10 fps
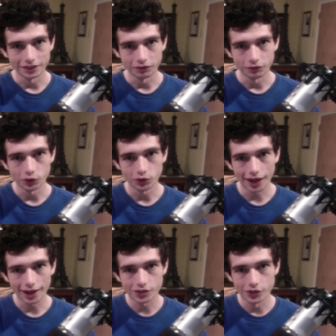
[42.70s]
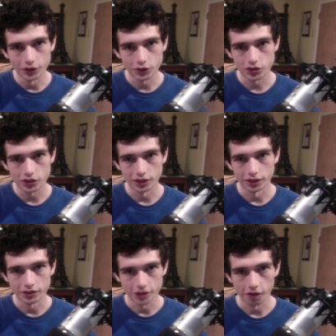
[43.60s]
if you guys are interested
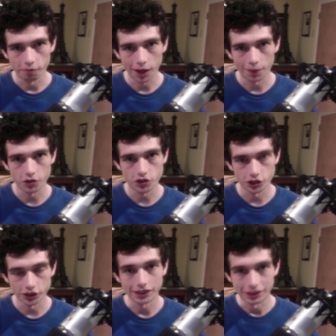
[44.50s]
in self-publishing,